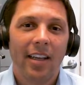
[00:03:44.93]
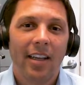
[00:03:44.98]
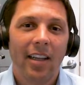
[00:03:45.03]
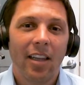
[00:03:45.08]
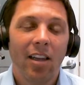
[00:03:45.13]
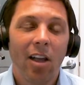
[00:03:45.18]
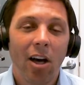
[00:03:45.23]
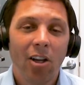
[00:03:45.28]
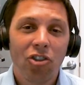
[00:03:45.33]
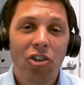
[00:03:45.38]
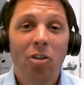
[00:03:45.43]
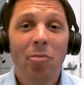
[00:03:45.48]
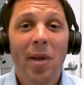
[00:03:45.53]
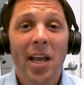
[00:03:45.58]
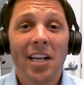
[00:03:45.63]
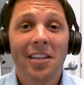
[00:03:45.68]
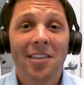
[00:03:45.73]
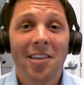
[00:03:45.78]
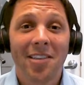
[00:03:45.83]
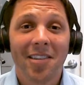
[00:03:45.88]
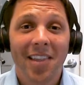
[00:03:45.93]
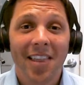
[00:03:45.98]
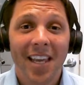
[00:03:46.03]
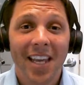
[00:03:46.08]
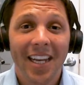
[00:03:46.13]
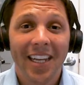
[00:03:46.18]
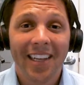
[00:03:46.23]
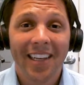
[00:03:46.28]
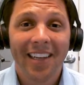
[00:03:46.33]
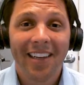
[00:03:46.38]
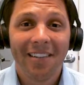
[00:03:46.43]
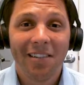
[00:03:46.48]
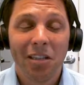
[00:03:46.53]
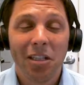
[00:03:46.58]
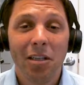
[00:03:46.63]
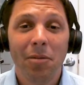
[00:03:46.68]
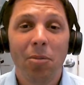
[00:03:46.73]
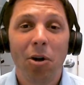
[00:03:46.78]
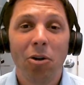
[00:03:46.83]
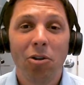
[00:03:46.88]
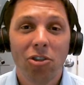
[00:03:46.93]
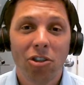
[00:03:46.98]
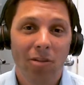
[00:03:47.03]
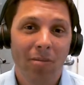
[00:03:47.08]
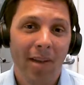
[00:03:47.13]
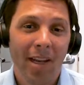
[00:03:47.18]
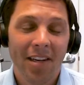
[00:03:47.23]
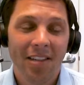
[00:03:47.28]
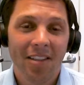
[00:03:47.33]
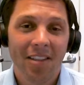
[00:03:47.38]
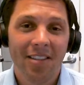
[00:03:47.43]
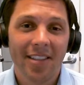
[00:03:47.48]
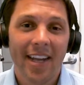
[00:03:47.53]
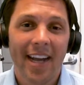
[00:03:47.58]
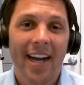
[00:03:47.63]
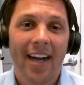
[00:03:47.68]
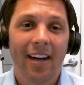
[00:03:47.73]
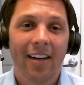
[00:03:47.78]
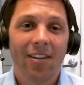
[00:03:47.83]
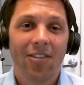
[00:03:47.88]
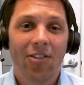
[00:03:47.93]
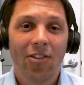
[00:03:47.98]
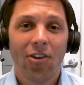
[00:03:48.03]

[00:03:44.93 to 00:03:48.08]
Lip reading: logic makes us think, emotion makes us act.